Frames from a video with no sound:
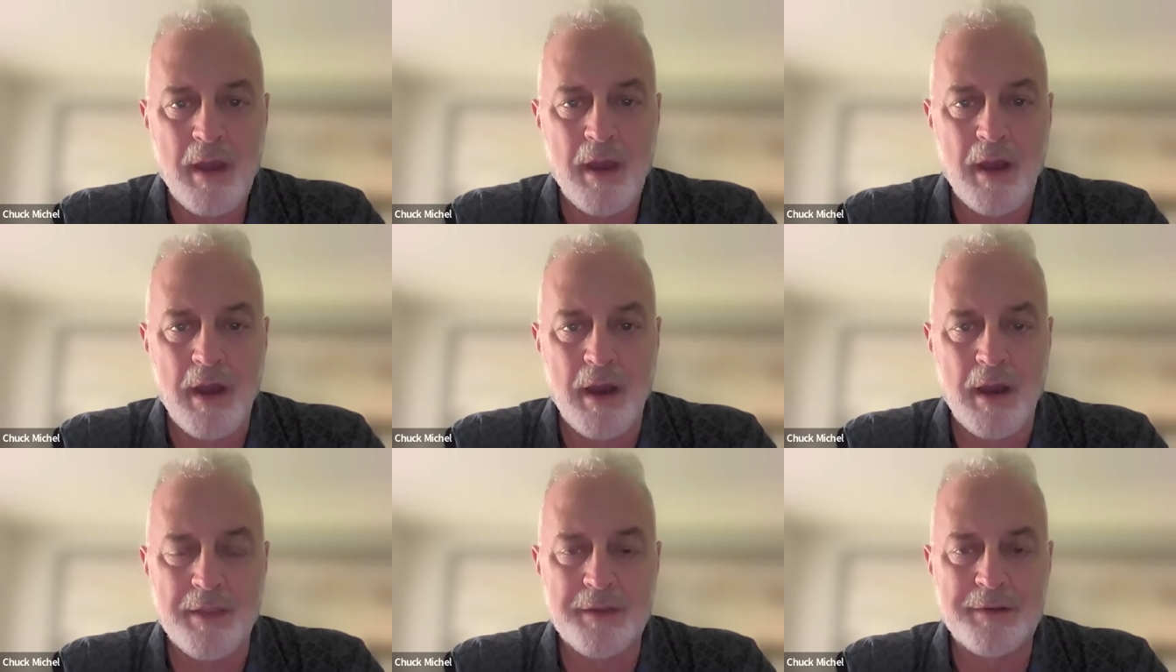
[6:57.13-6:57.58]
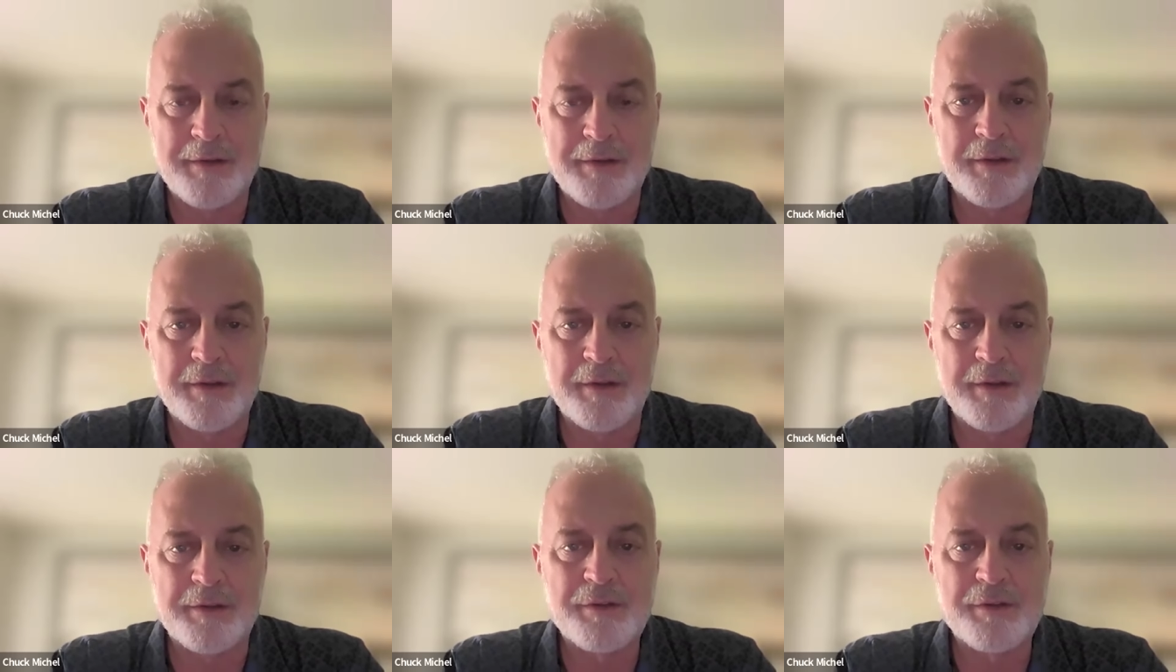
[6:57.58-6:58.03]
Uh, this
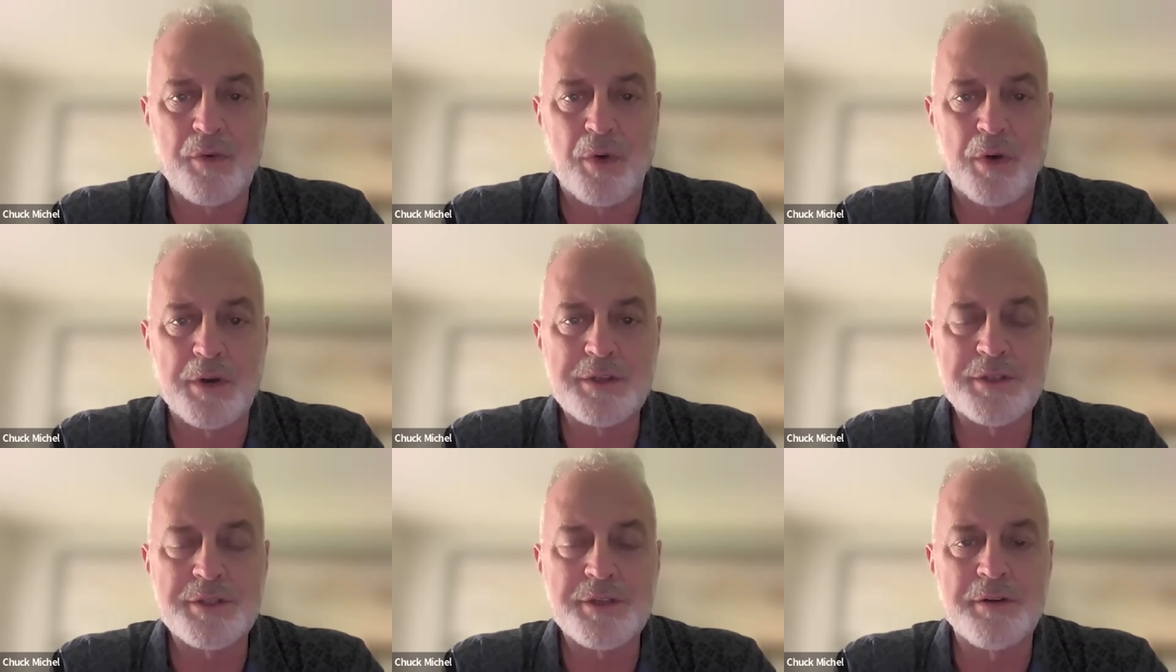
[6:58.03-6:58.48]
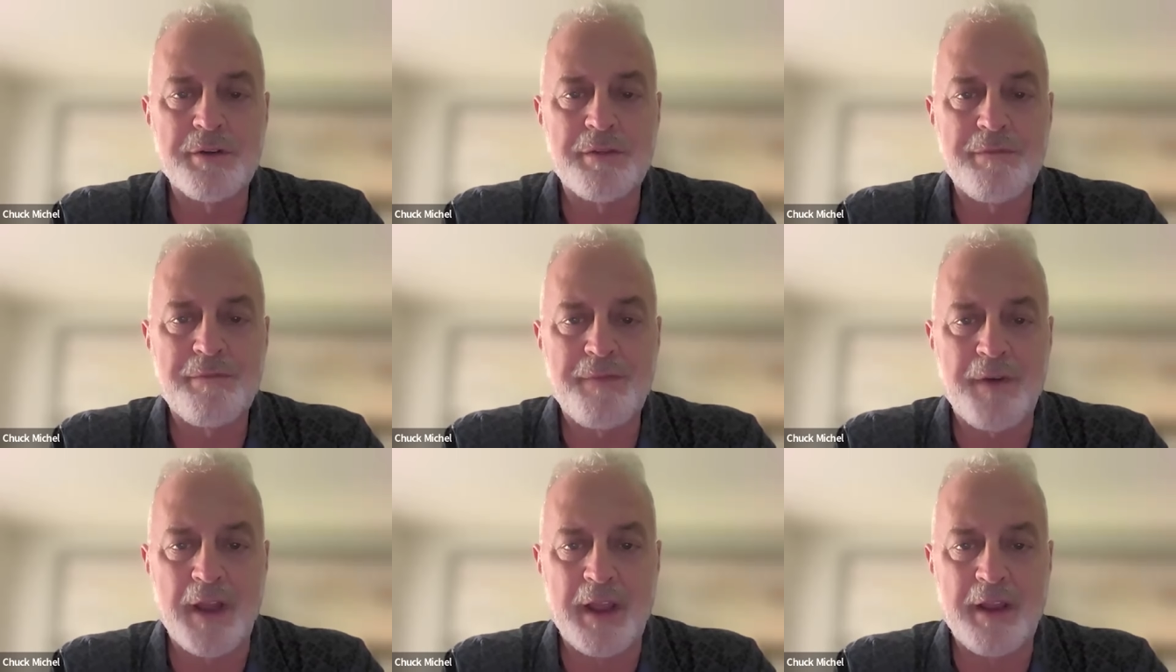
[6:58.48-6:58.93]
is a scorched
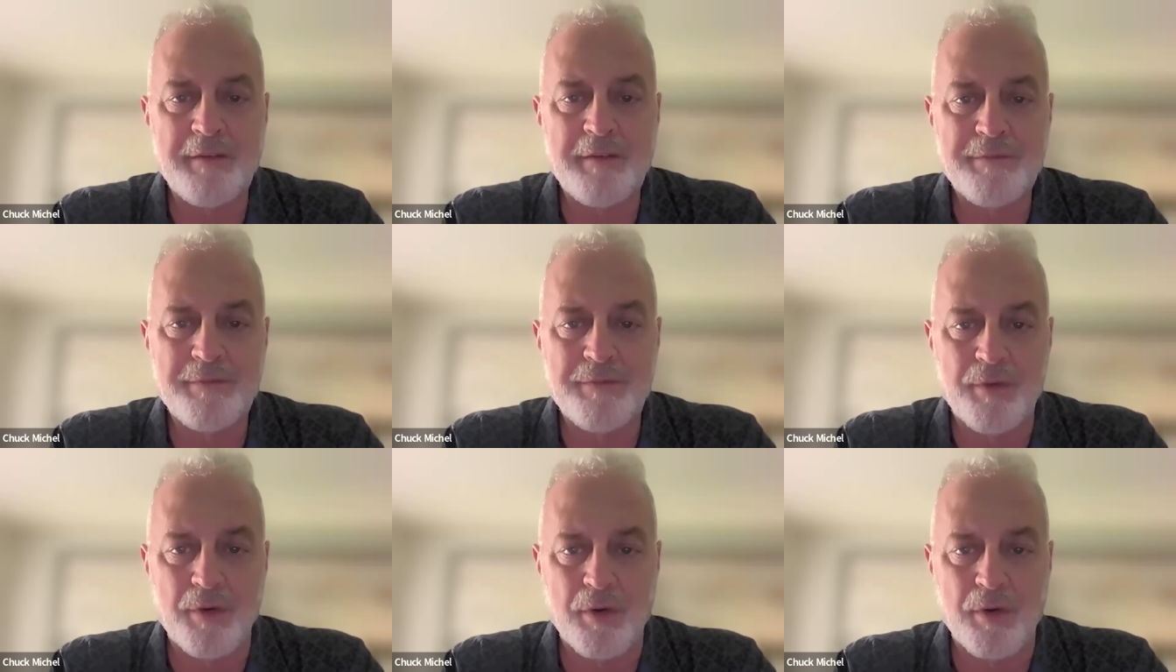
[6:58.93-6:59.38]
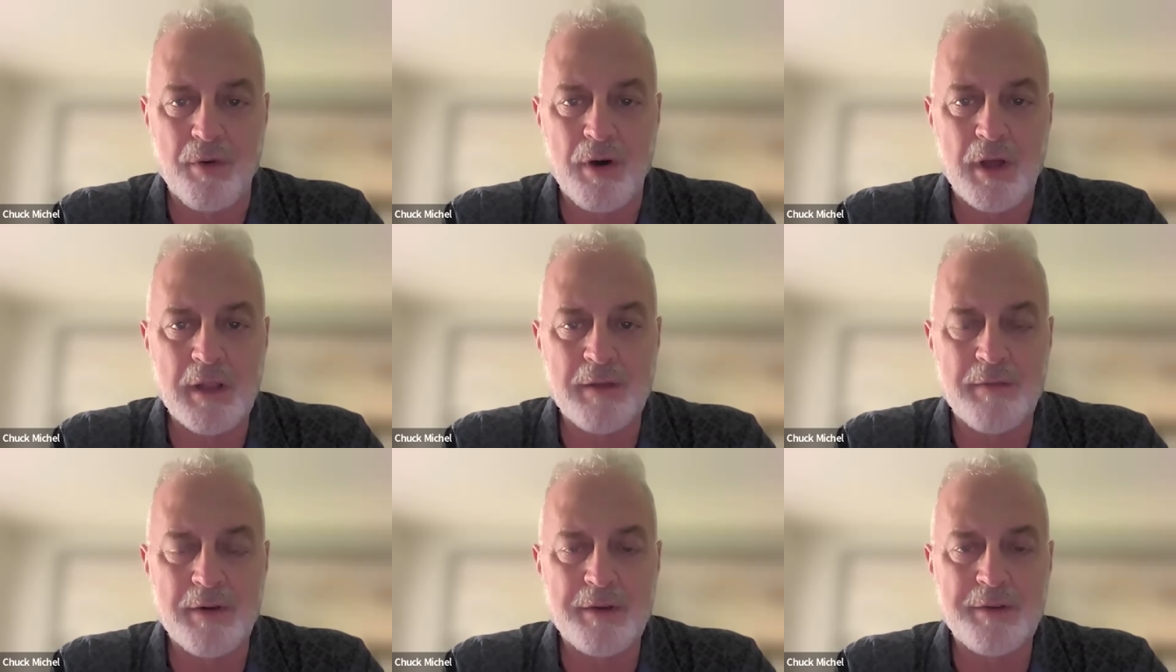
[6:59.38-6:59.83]
earth fight for
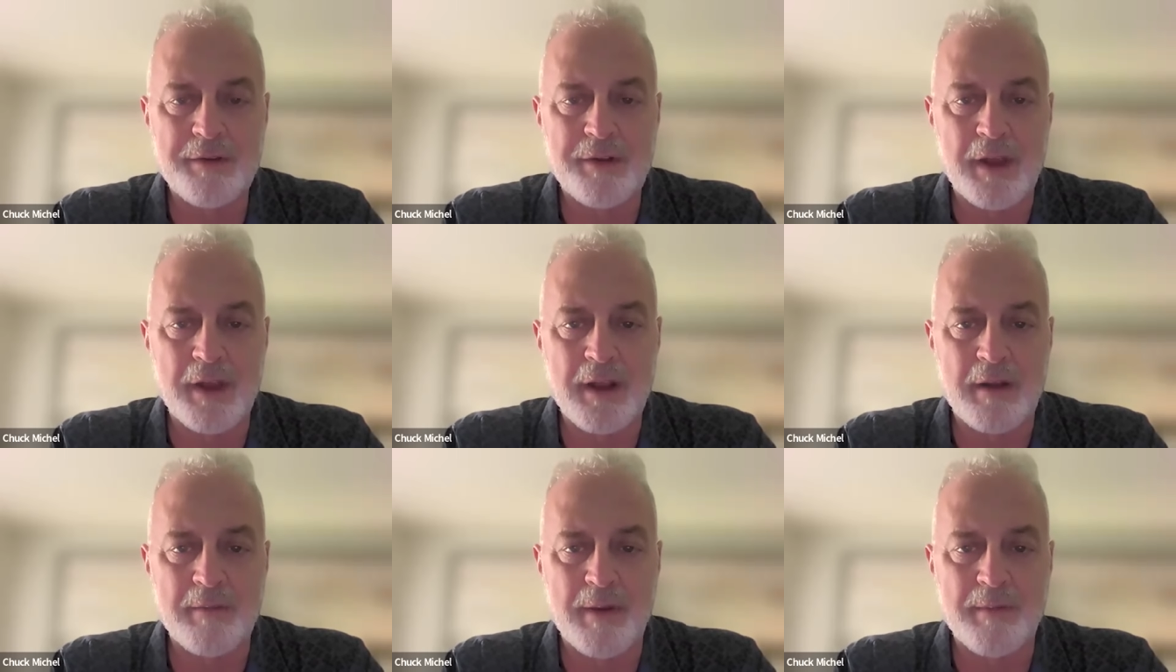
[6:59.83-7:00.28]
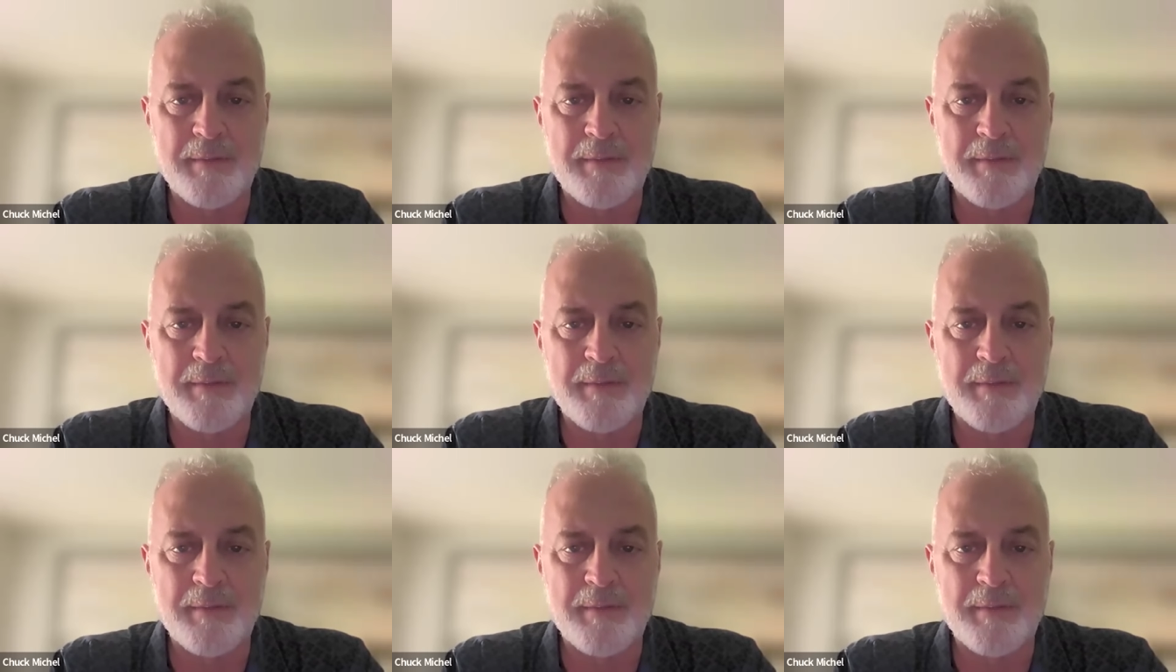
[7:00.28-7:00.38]
all of our Second